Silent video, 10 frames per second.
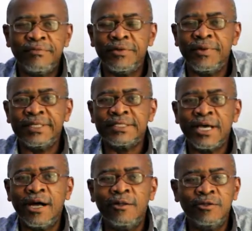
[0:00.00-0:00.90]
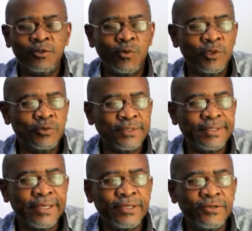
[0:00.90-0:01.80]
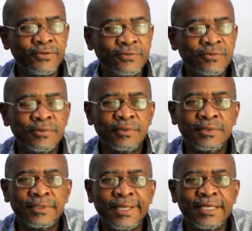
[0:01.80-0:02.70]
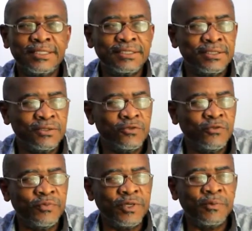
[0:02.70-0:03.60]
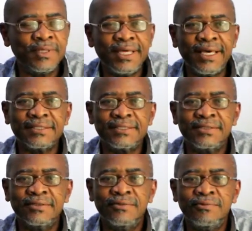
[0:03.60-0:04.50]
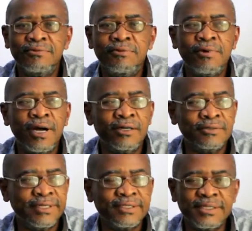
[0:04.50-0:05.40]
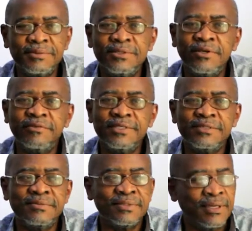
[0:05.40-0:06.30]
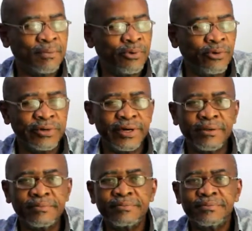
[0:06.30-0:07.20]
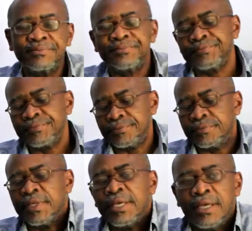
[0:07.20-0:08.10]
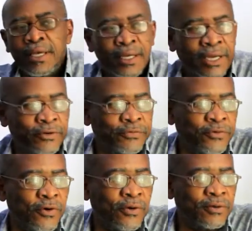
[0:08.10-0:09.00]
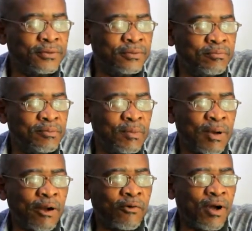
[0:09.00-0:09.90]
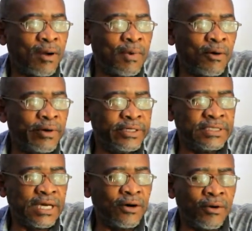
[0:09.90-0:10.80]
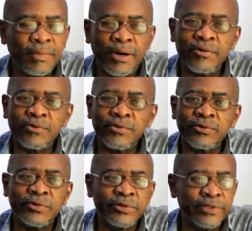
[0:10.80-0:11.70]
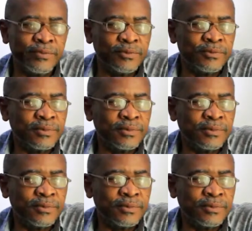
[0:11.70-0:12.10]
Viewers, I also want to thank you that you've been with us throughout the inception of this program. At the four, the Kwamba Waja Oba Nkunkunku,